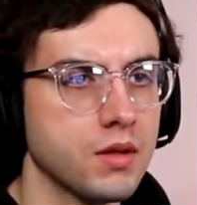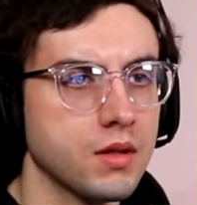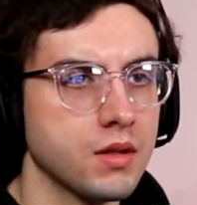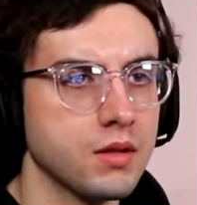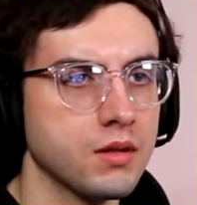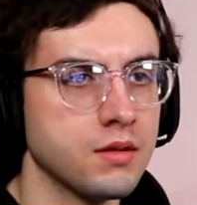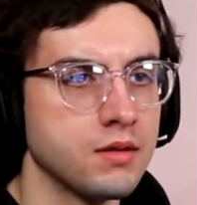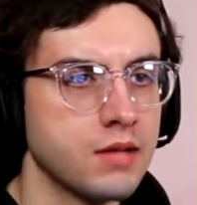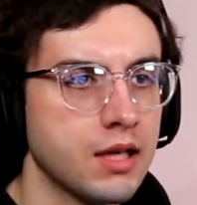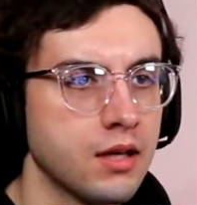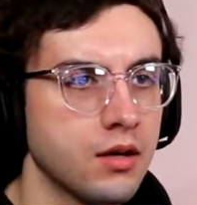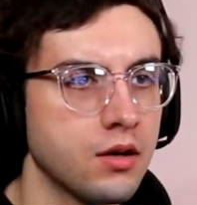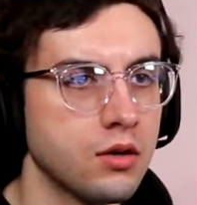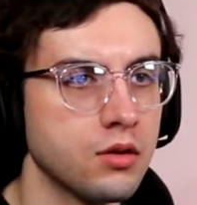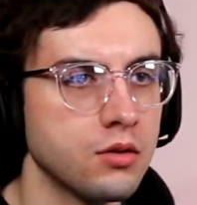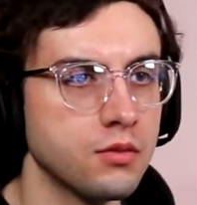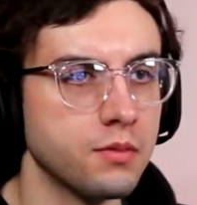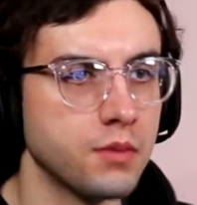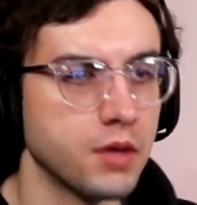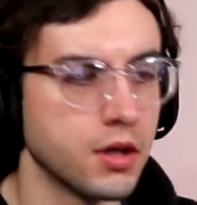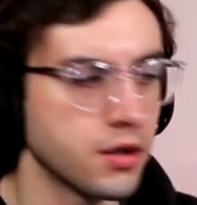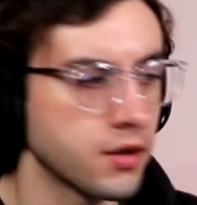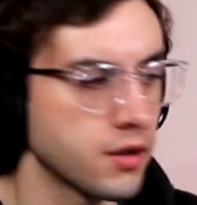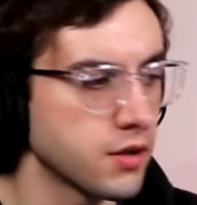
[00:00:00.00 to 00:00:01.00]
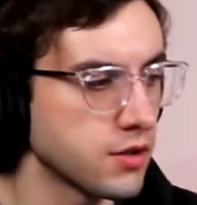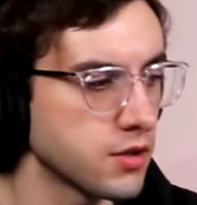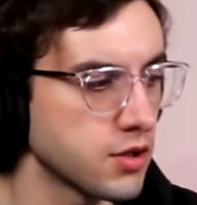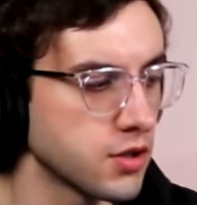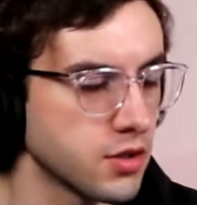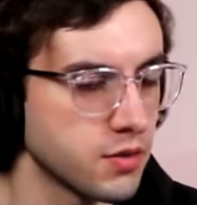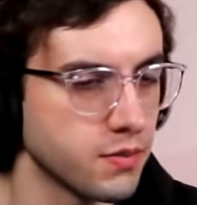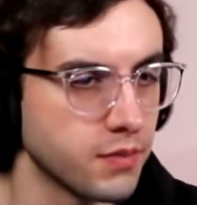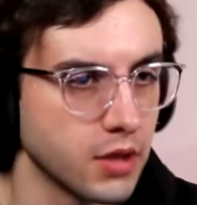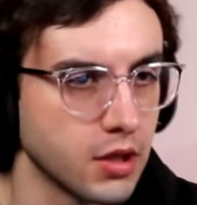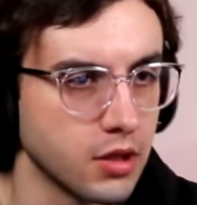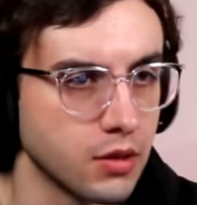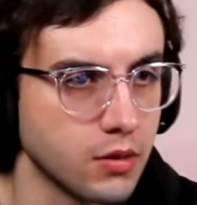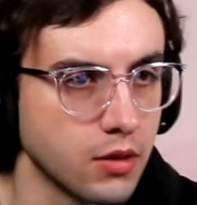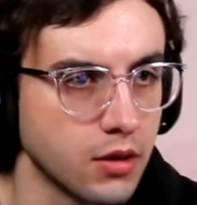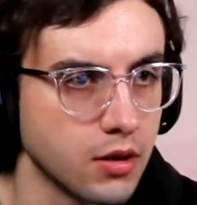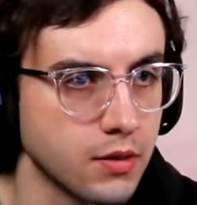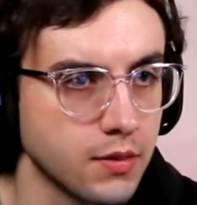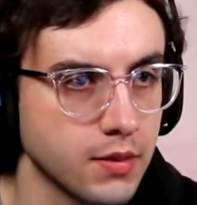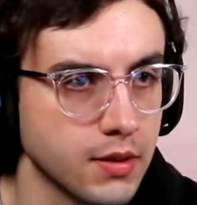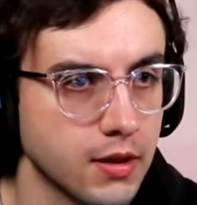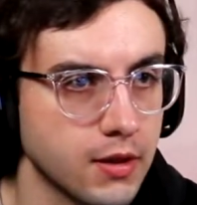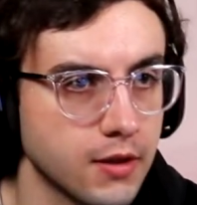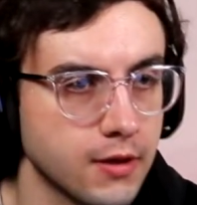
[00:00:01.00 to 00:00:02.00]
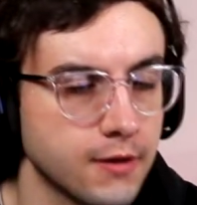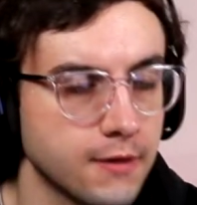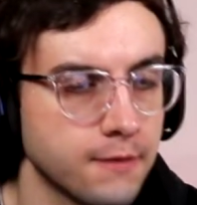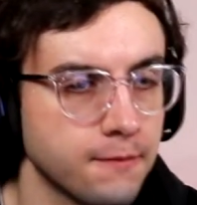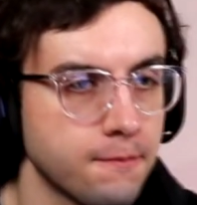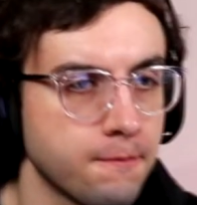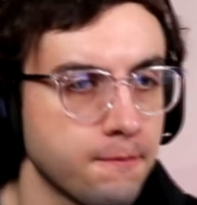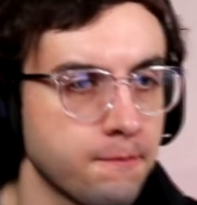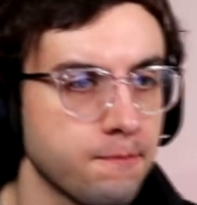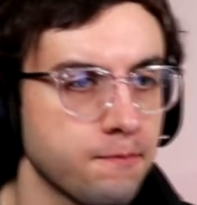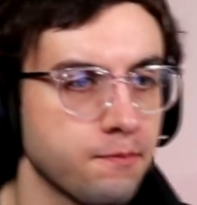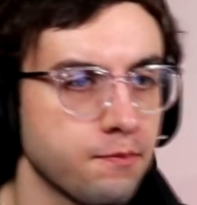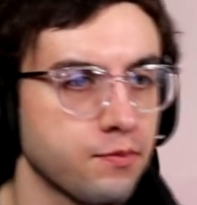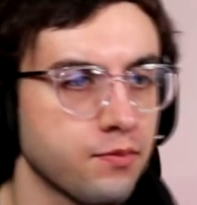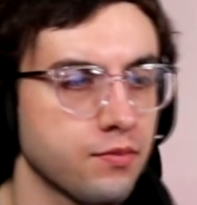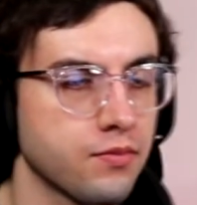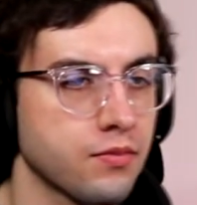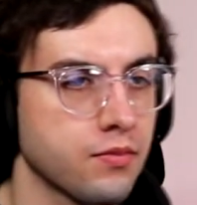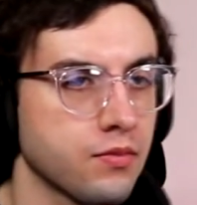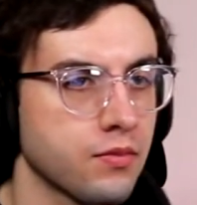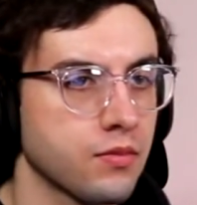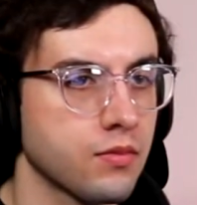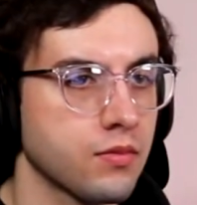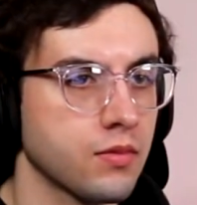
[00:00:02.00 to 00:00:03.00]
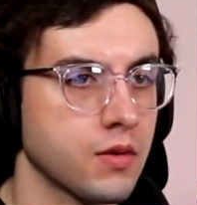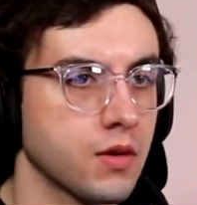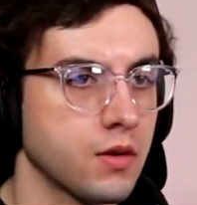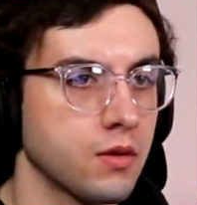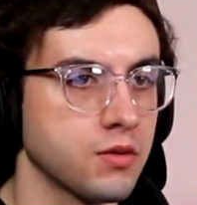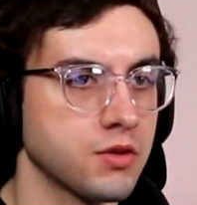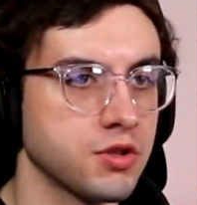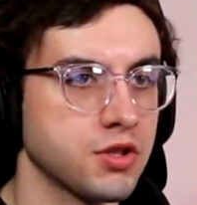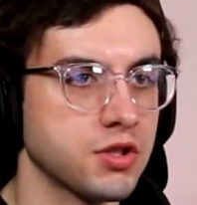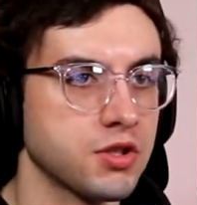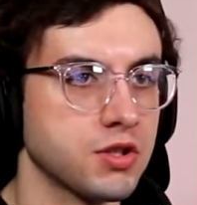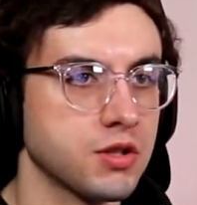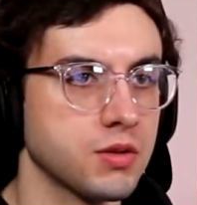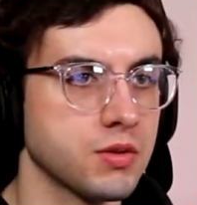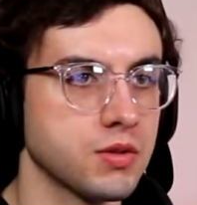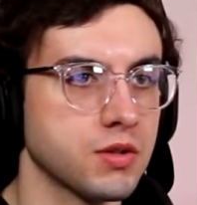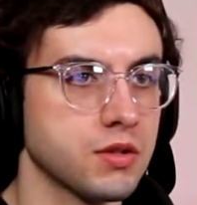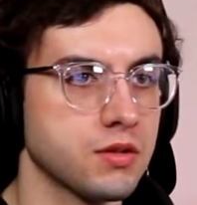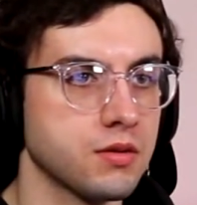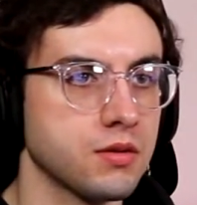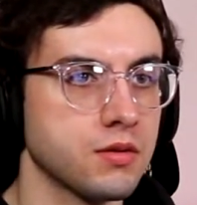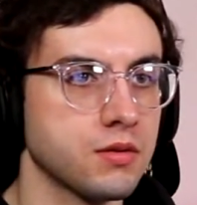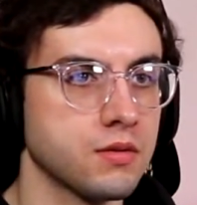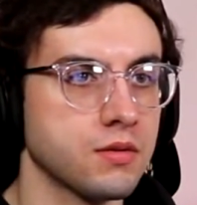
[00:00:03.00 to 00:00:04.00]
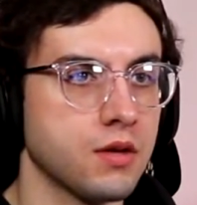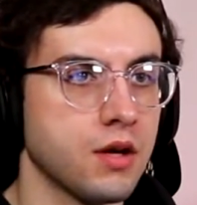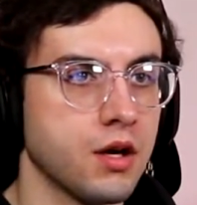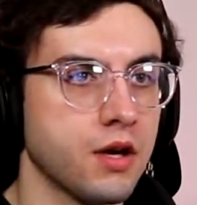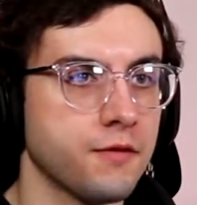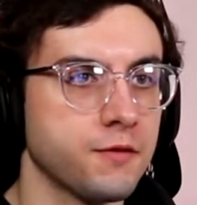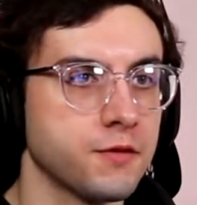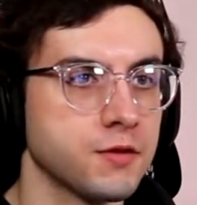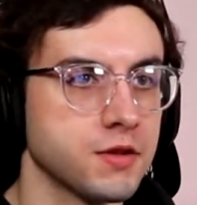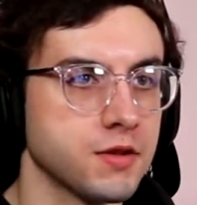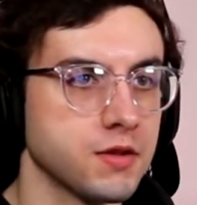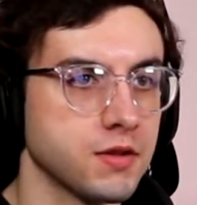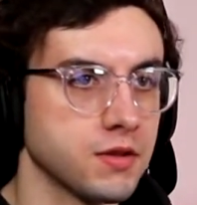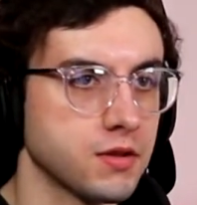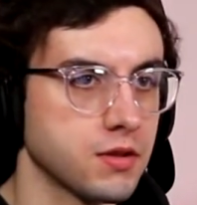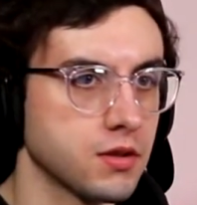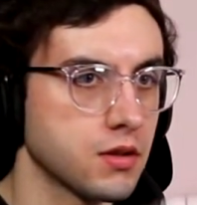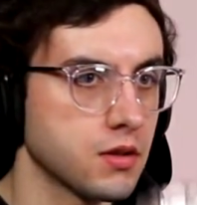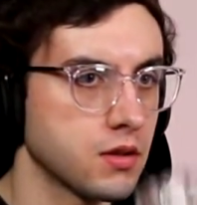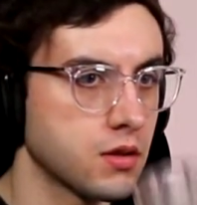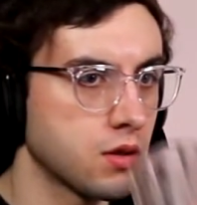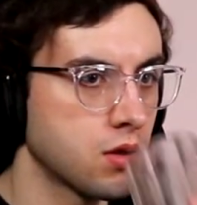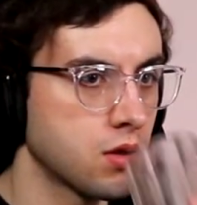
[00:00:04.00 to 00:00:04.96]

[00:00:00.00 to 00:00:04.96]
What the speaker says: Did that whole bunker just blow up? Or just those officers?